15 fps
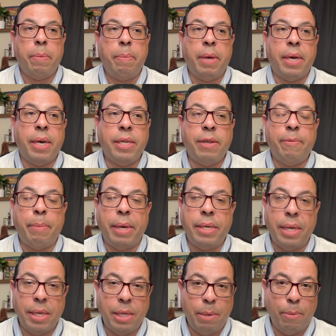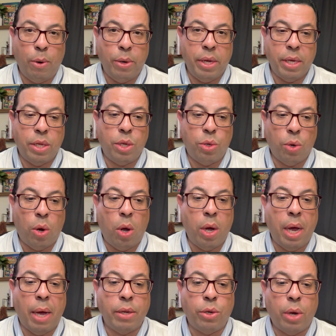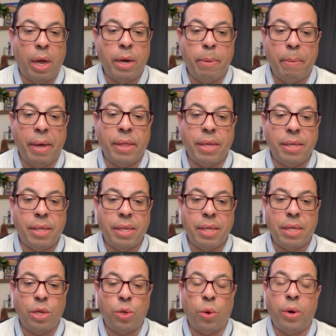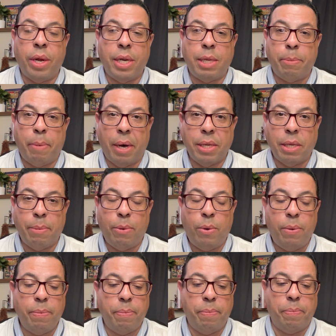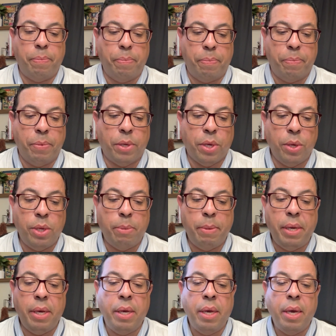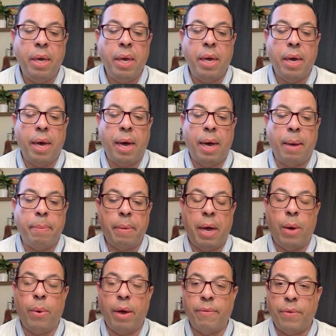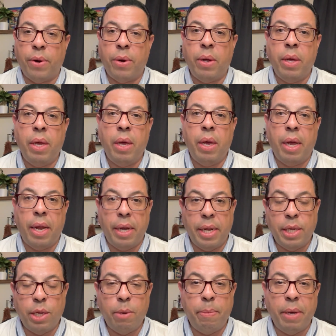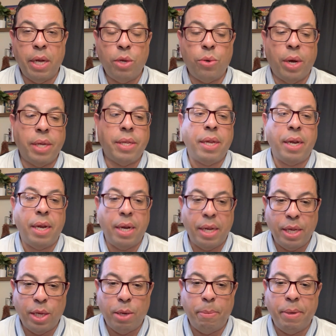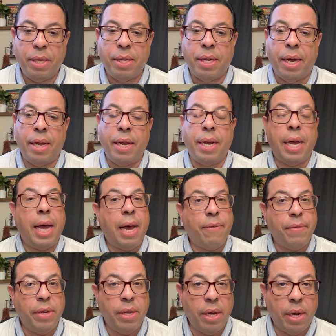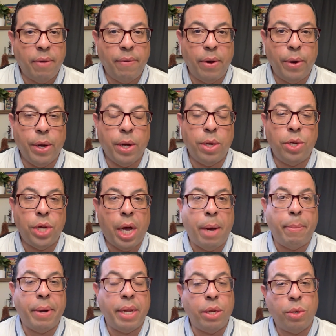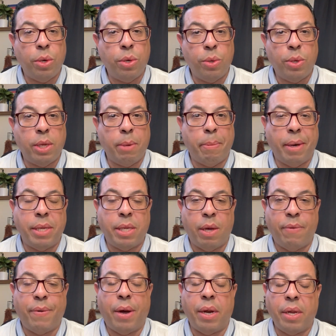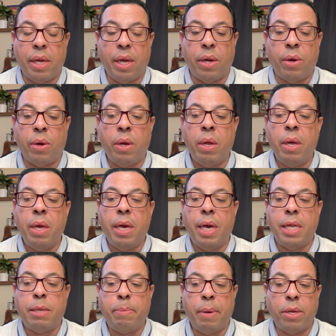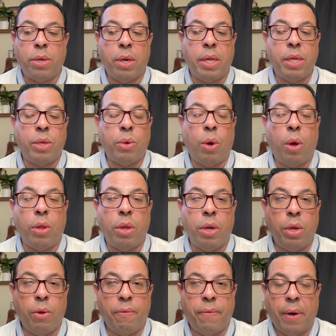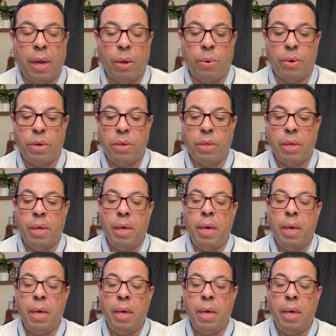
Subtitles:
because of my testimony is strong, I'll try to make this as short as possible. Excuse me. However, it needs to be addressed and it needs to be said. And I haven't done a very good job at introducing myself on here, especially to all the new followers.